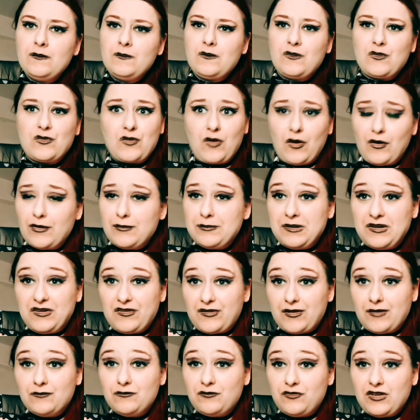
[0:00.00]
there's got to be
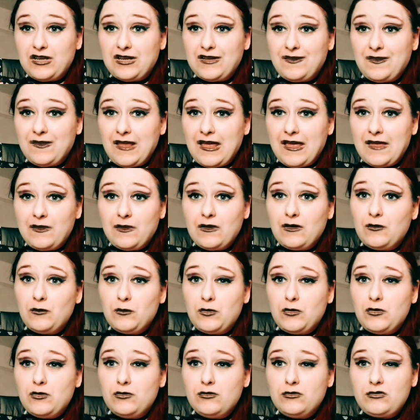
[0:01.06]
something in there that
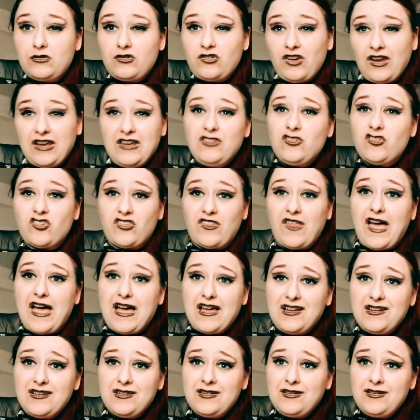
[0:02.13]
will change that.